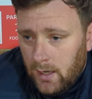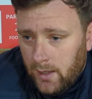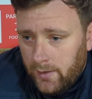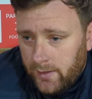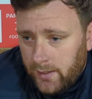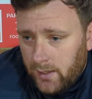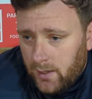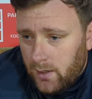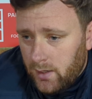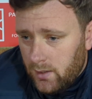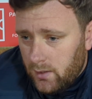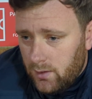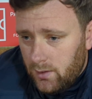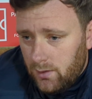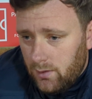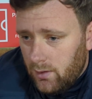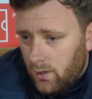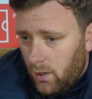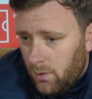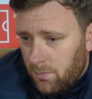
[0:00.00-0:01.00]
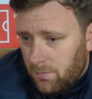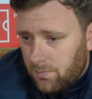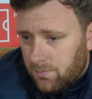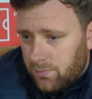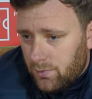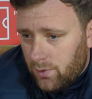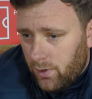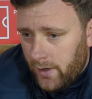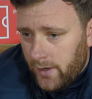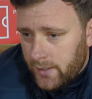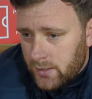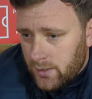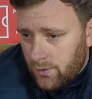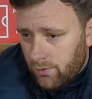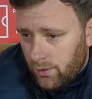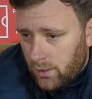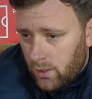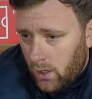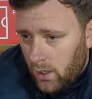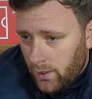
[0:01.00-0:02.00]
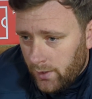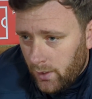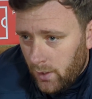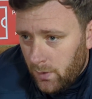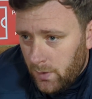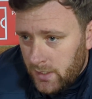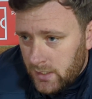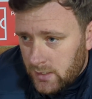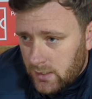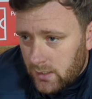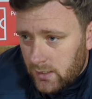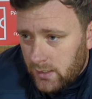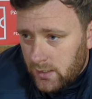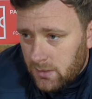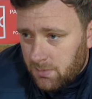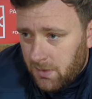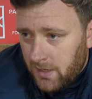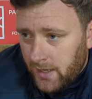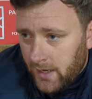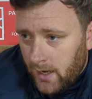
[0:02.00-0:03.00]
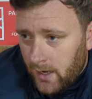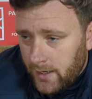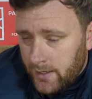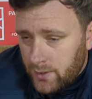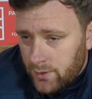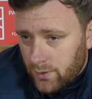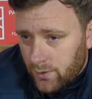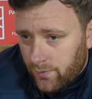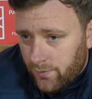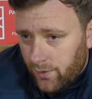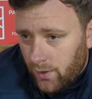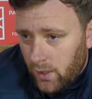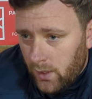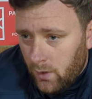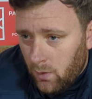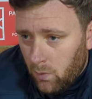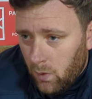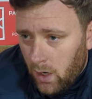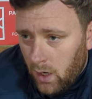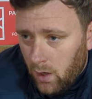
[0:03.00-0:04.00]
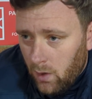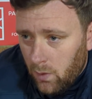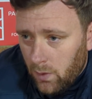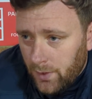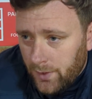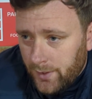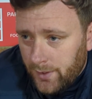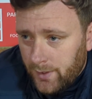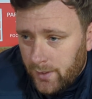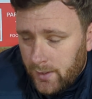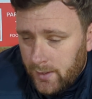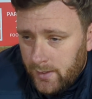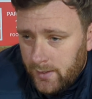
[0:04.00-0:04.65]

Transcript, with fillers: I think it, you know, credit to Ricardo. He's he's been out injured for a little while, and